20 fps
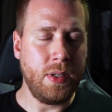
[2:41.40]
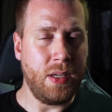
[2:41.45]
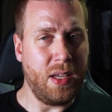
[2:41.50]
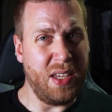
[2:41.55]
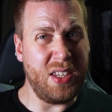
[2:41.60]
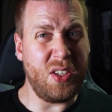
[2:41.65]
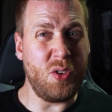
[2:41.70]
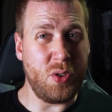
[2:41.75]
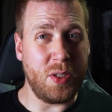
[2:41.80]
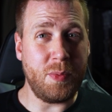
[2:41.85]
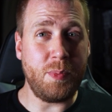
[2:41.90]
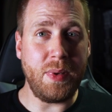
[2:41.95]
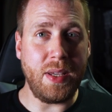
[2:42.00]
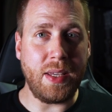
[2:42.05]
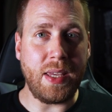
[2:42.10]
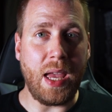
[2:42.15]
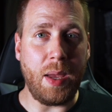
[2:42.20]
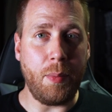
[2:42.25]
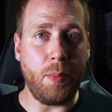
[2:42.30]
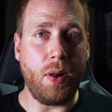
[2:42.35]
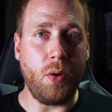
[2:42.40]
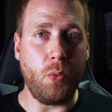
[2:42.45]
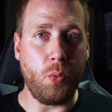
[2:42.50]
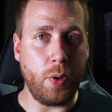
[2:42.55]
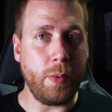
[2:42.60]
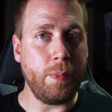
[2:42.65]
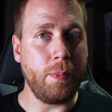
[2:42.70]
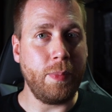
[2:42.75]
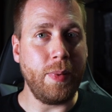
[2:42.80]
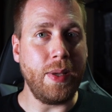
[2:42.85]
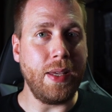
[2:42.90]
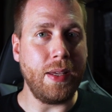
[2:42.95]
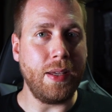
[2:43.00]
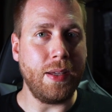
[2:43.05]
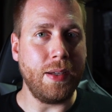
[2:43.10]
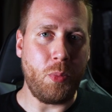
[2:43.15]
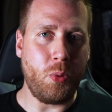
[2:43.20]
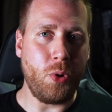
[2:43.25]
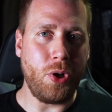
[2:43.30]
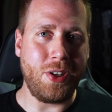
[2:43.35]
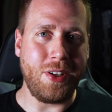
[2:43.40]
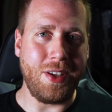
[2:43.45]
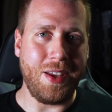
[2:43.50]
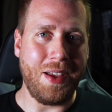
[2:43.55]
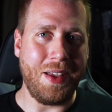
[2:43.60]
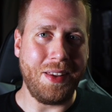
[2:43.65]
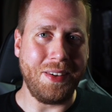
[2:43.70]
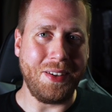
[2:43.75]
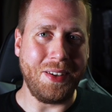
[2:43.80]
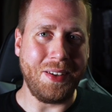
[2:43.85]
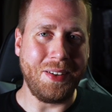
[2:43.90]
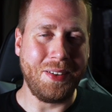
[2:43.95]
a USB cable would be pretty handy.